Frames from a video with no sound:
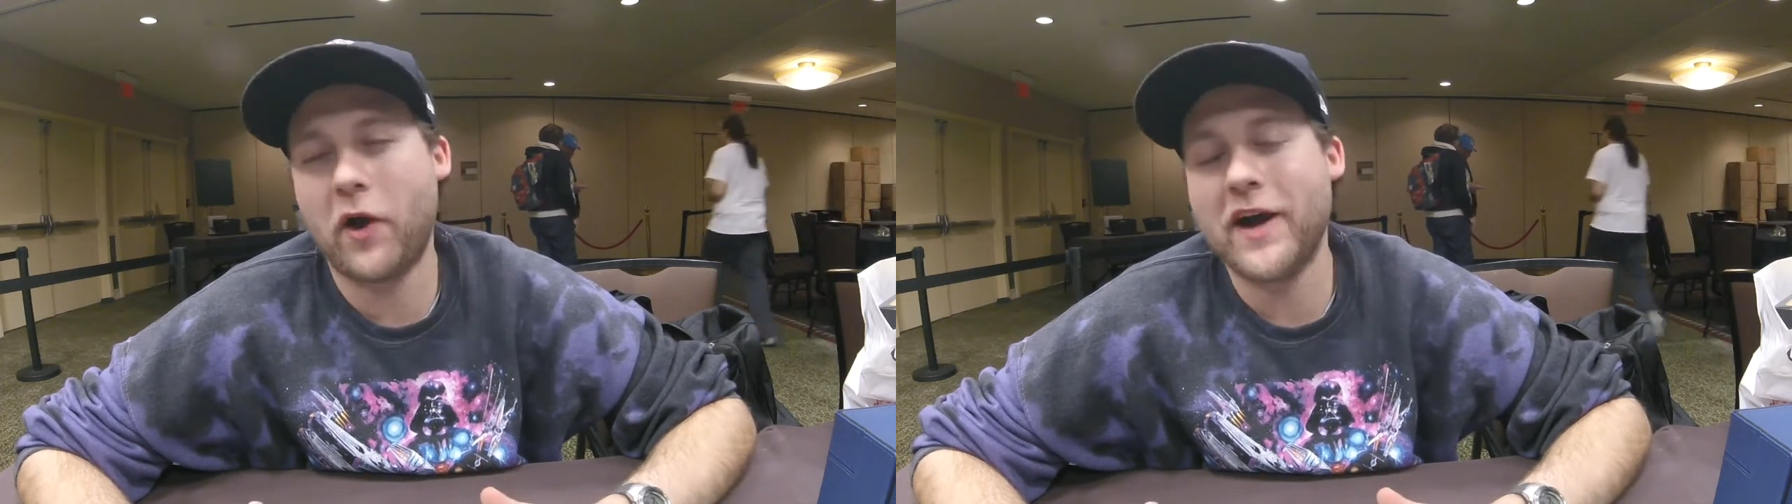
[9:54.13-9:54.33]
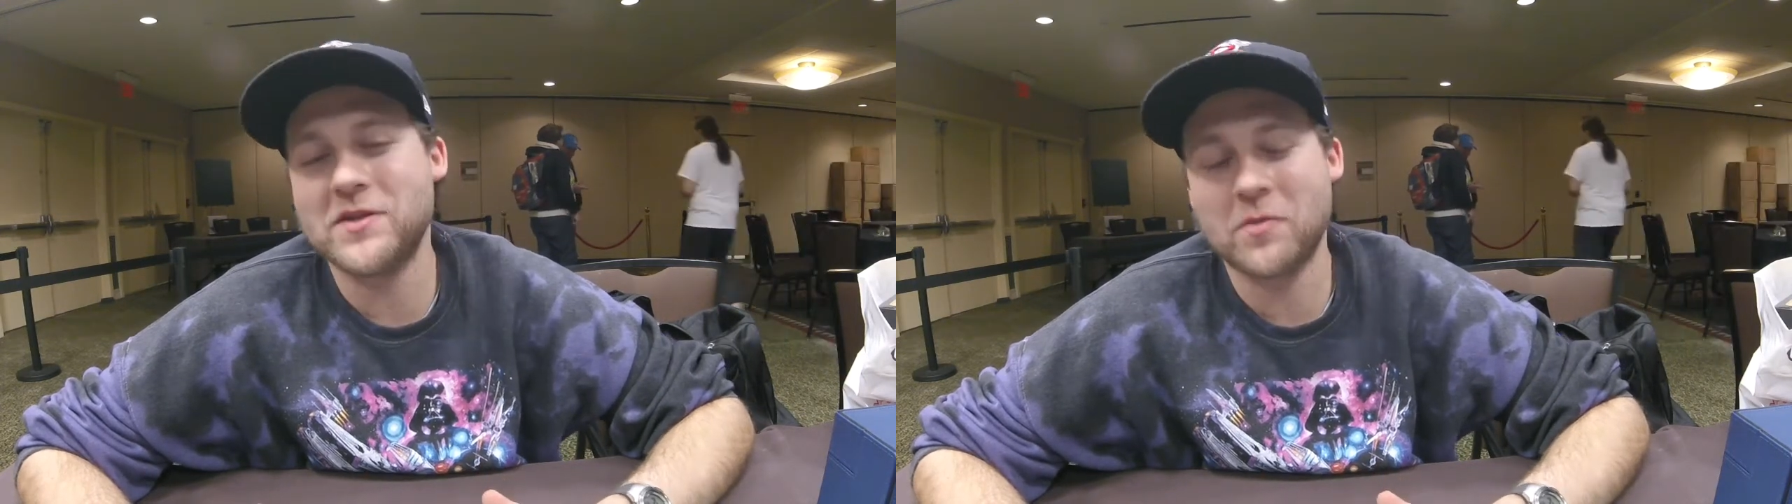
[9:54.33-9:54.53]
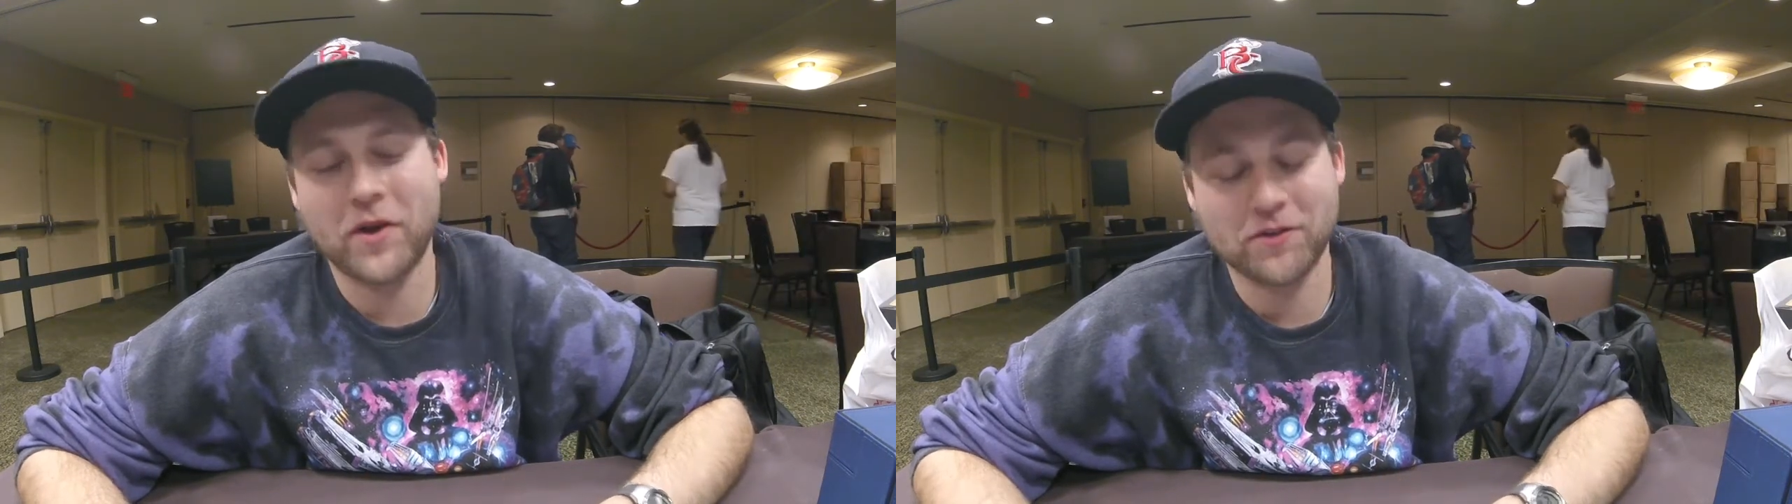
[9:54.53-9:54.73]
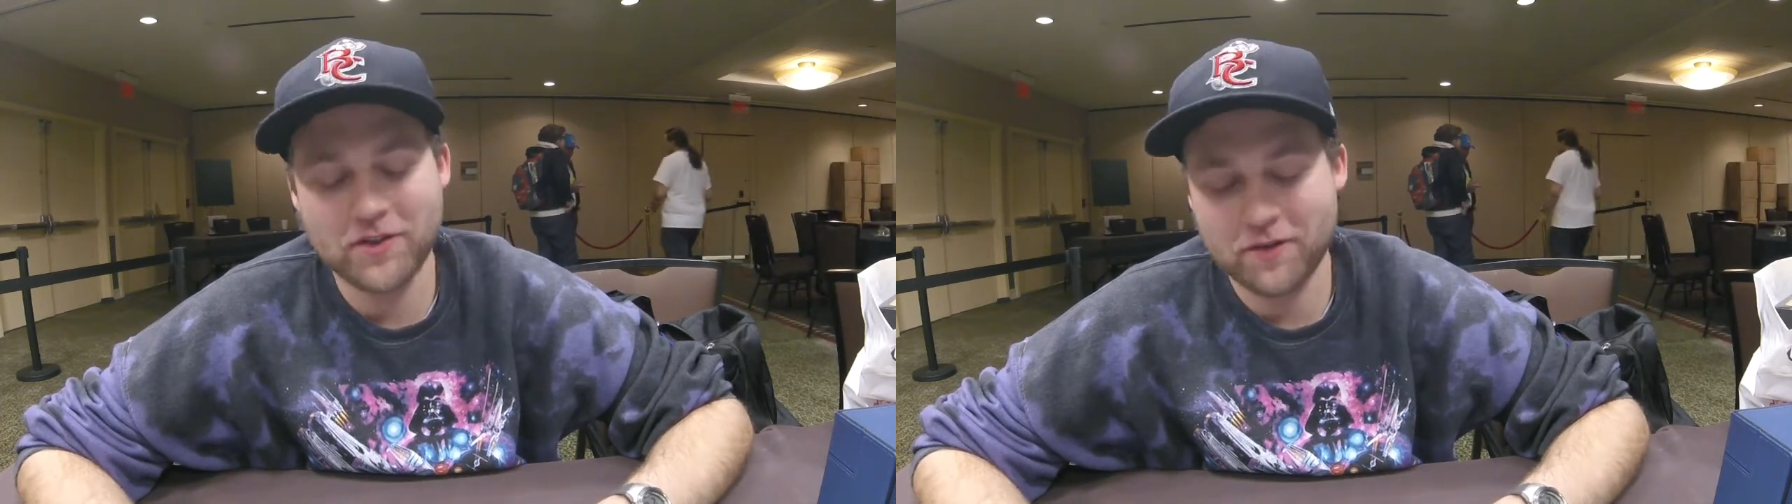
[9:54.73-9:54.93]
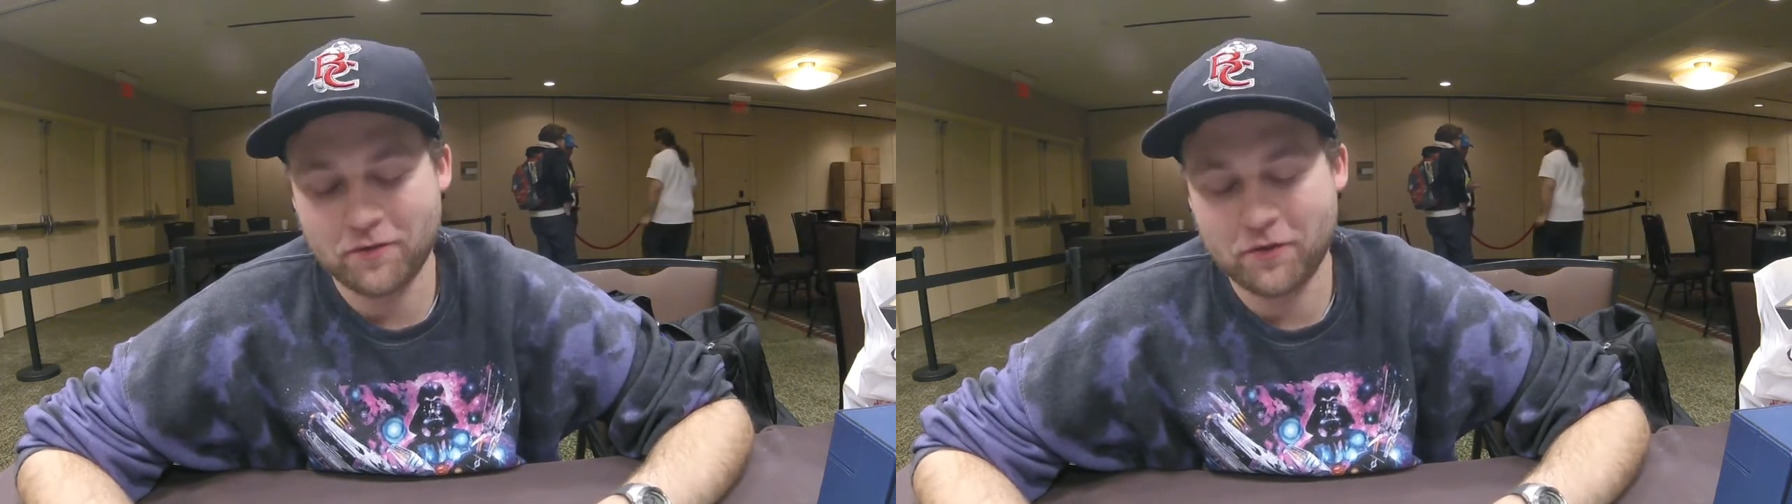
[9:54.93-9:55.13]
prize
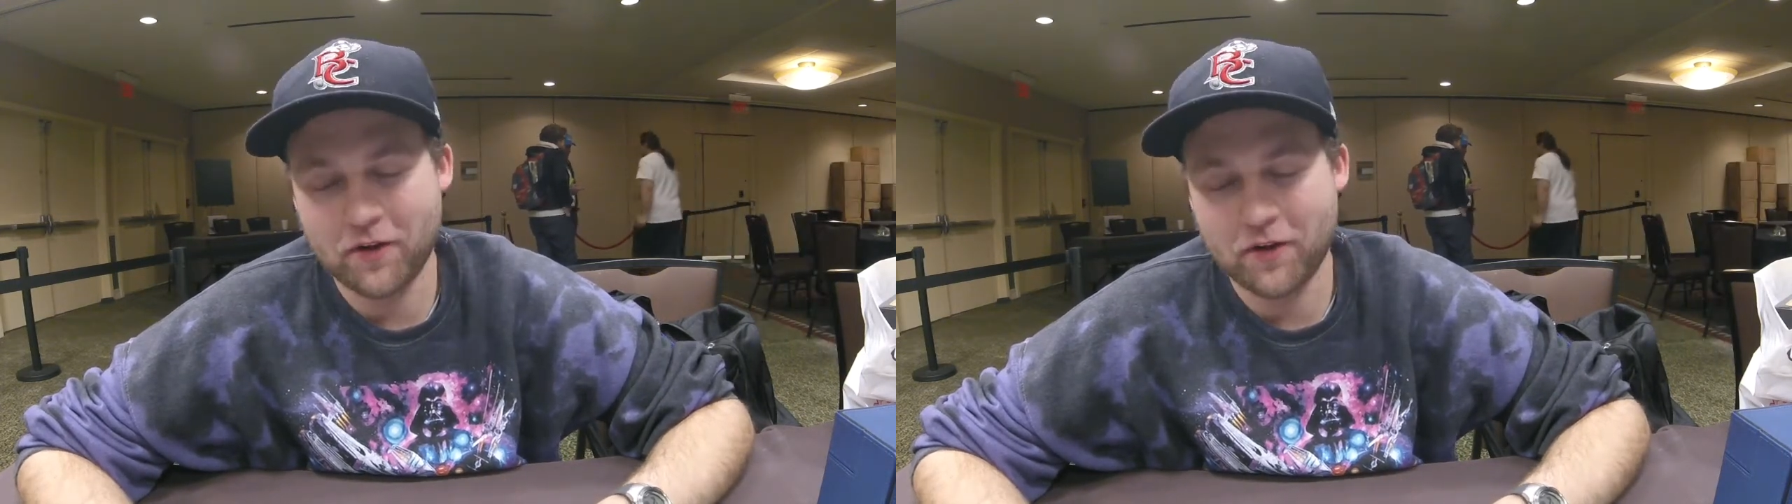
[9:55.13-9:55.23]
penalty for.